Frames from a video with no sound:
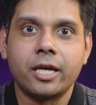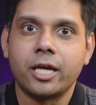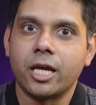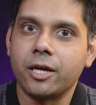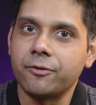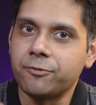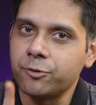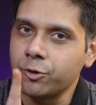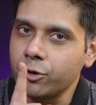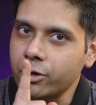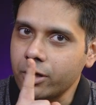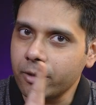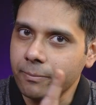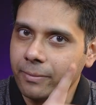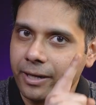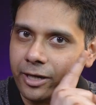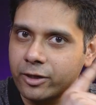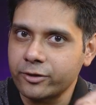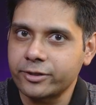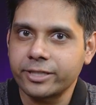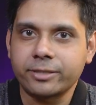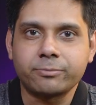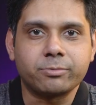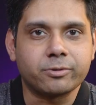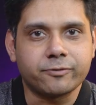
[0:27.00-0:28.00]
If you are a
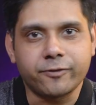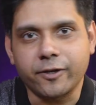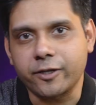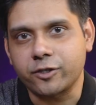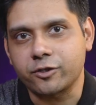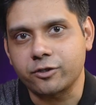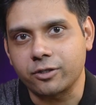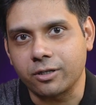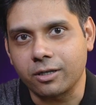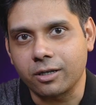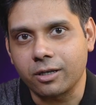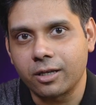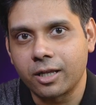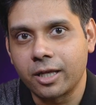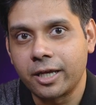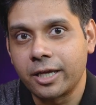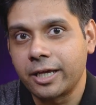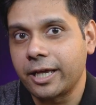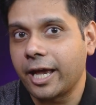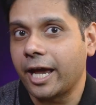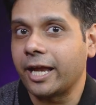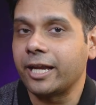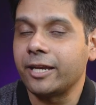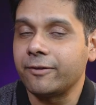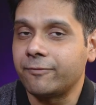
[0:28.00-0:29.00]
biotech professional,
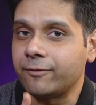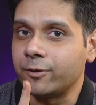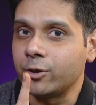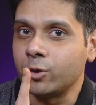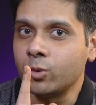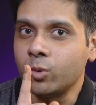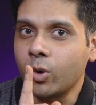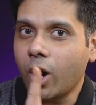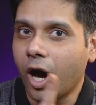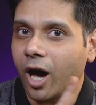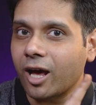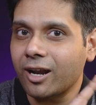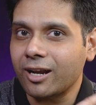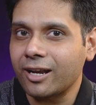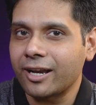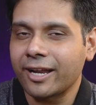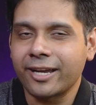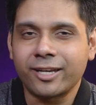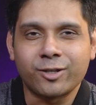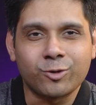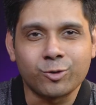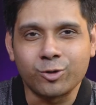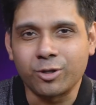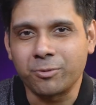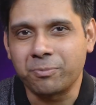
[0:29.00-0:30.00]
and if you are
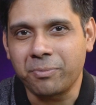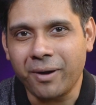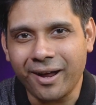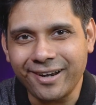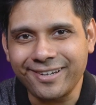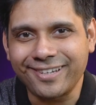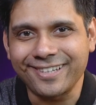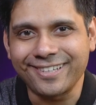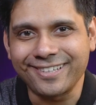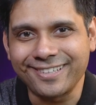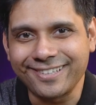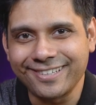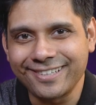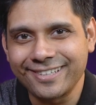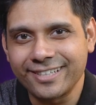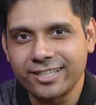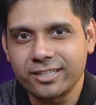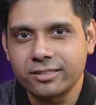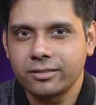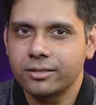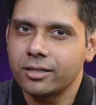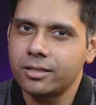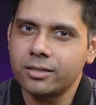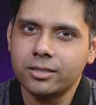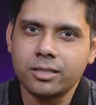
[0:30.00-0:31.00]
late to the party,
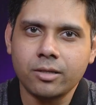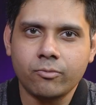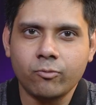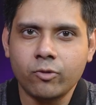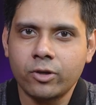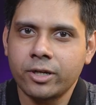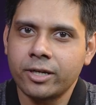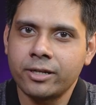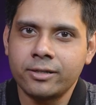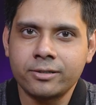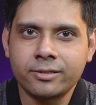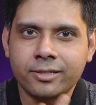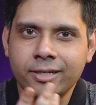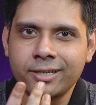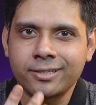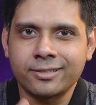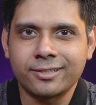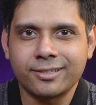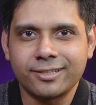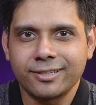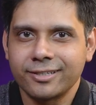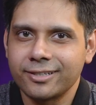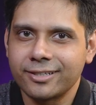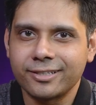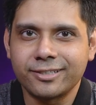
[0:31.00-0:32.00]
then someone else
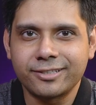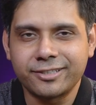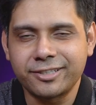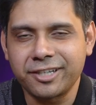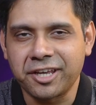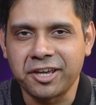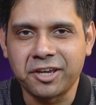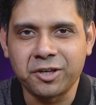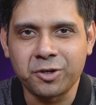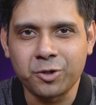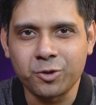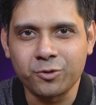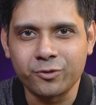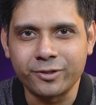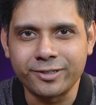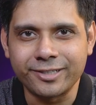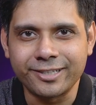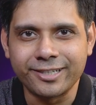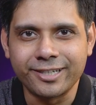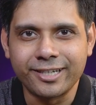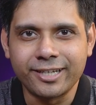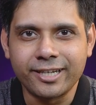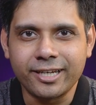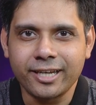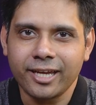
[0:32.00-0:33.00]
has taken over
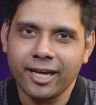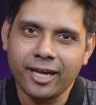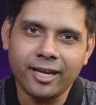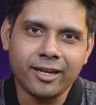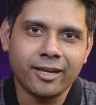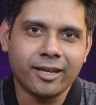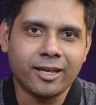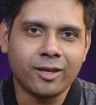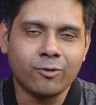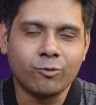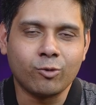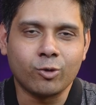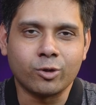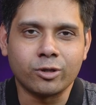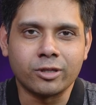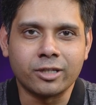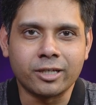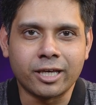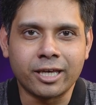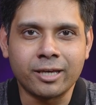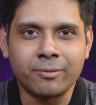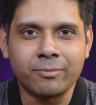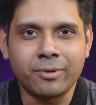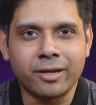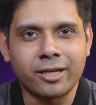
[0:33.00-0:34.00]
and he won the
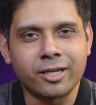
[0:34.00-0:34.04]
game.